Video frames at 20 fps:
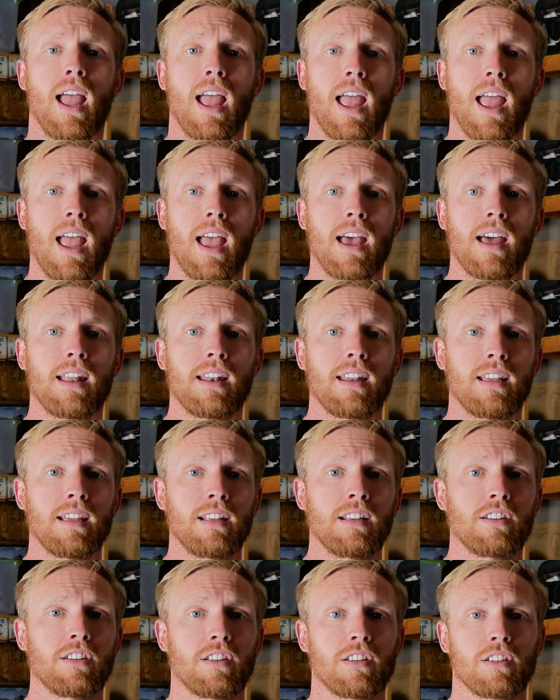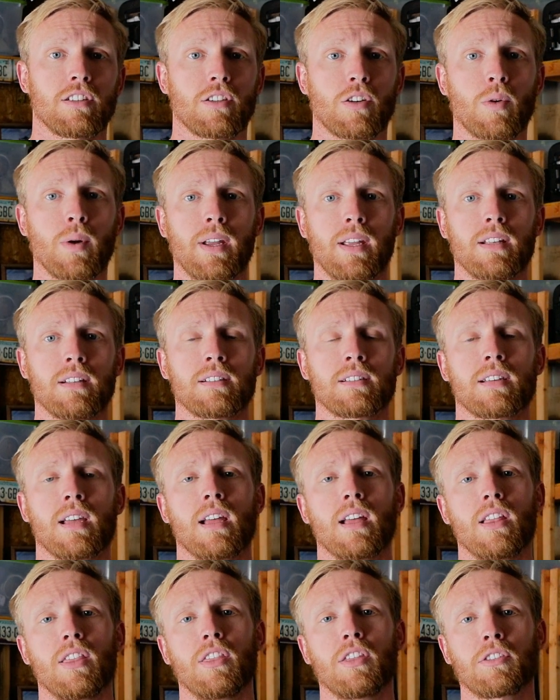and it quickens
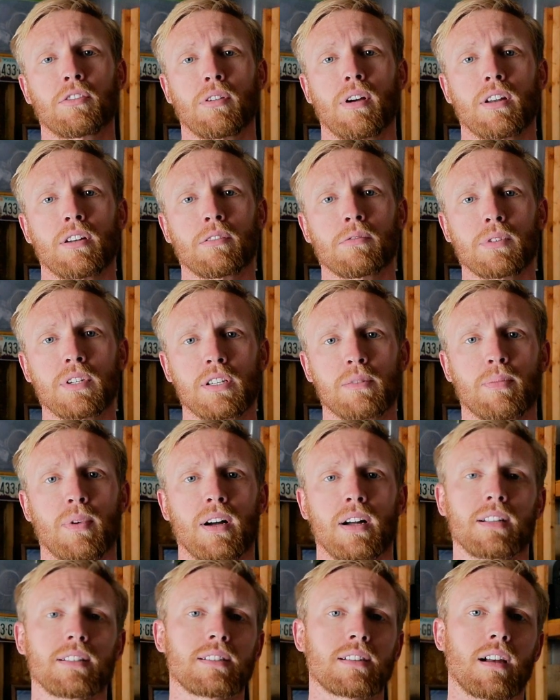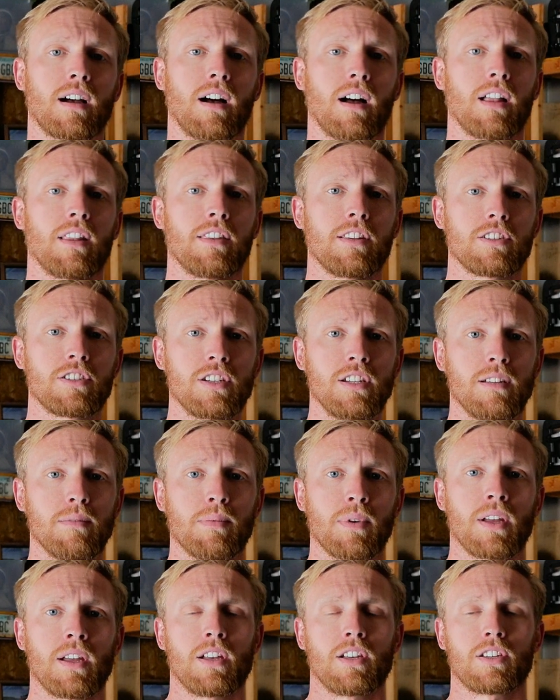the throttle response on the Jeep.
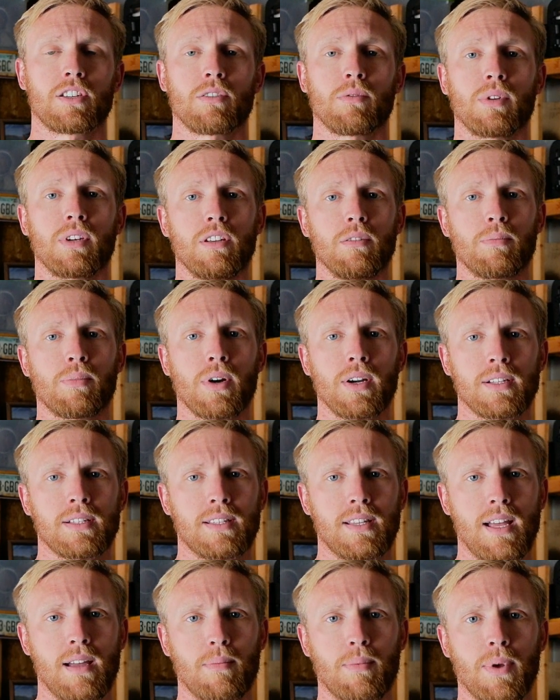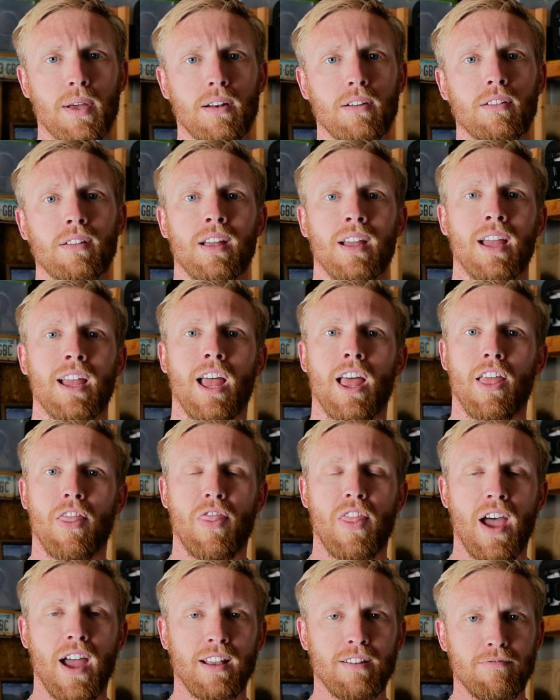So when you press that pedal,
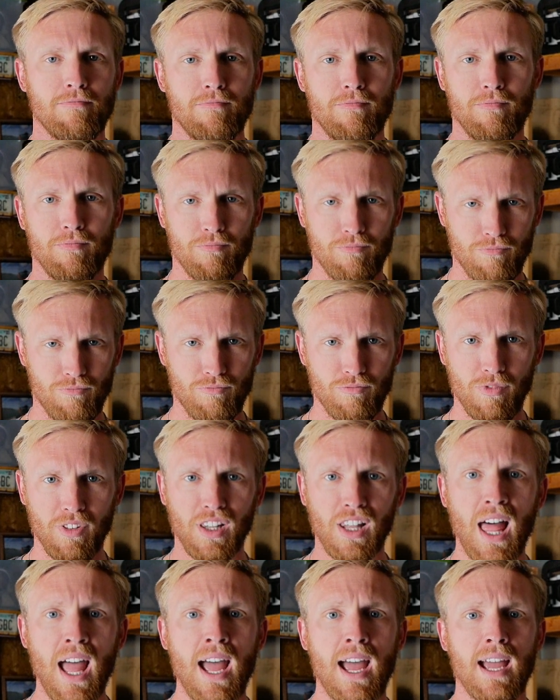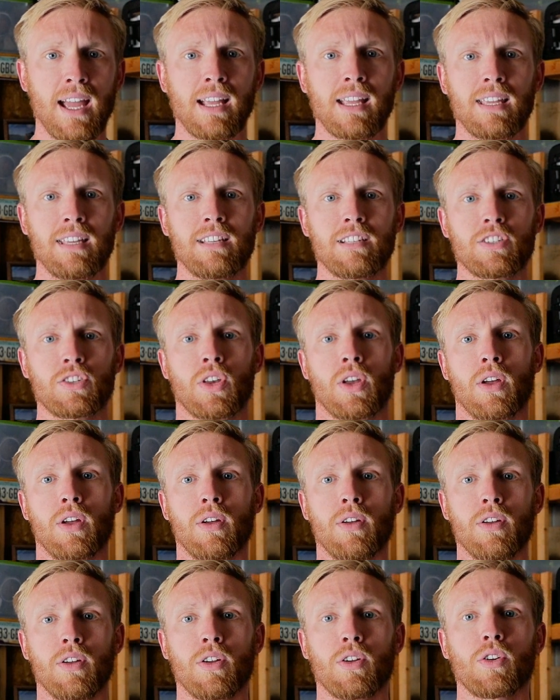that lag is
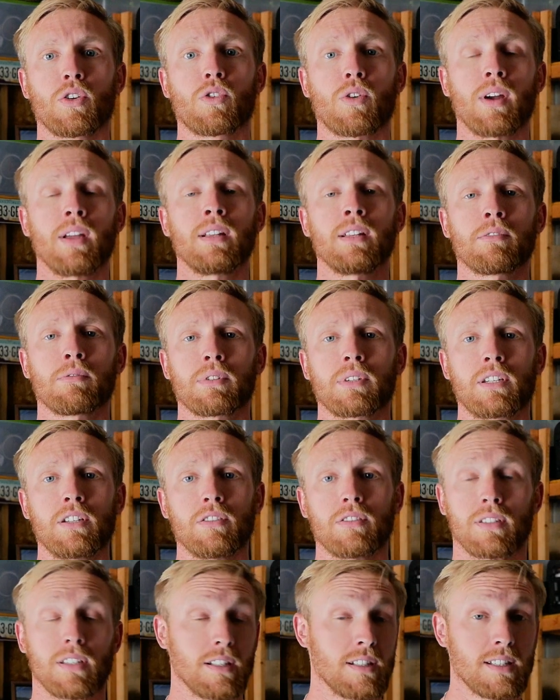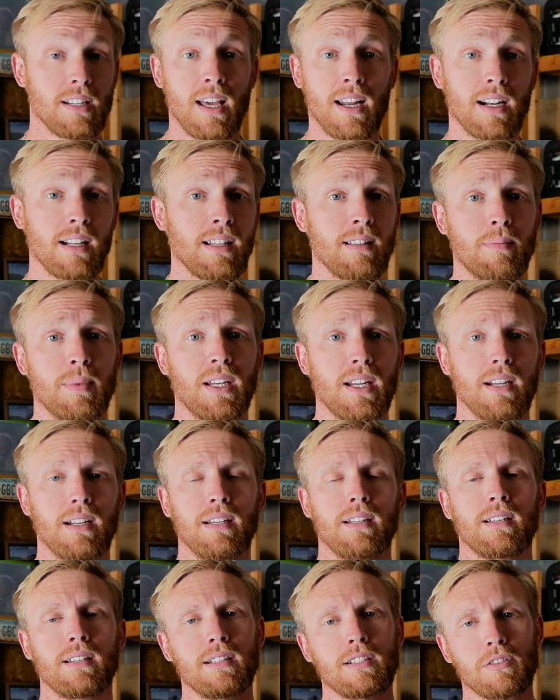greatly reduced. It's not
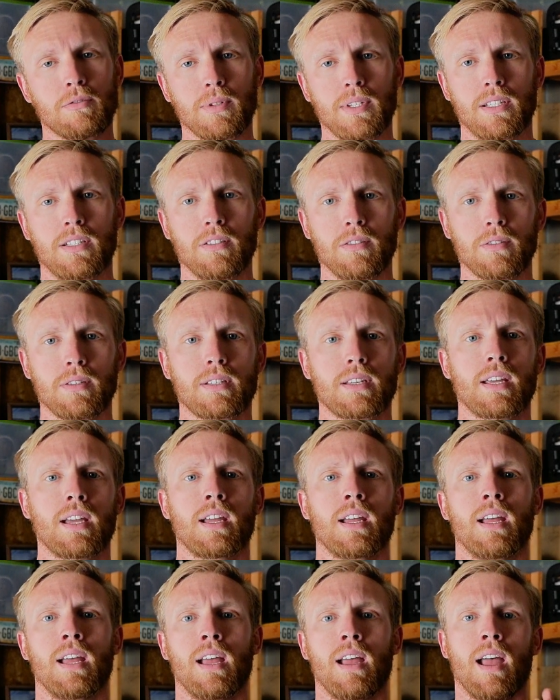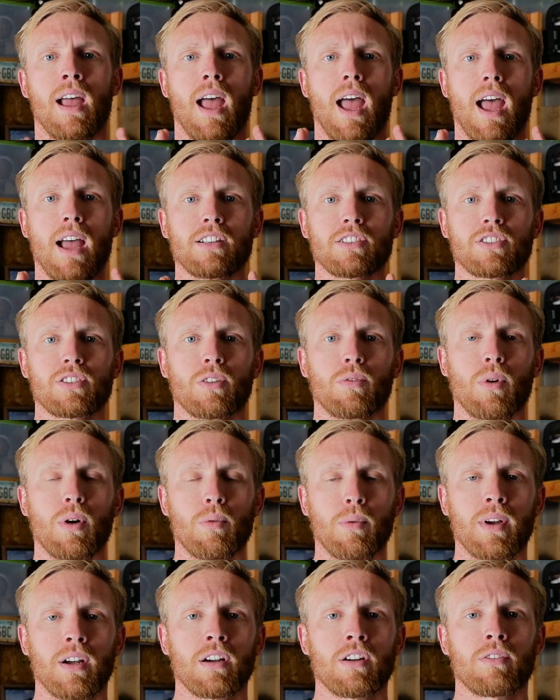eliminated, it is reduced. And so
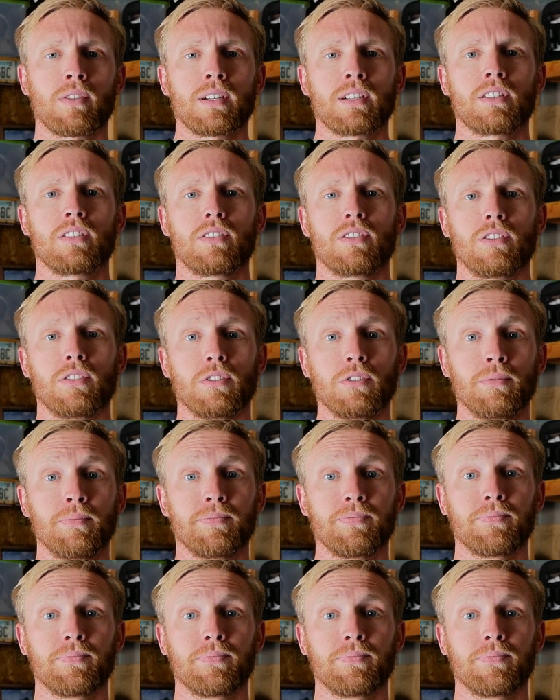what we are going to do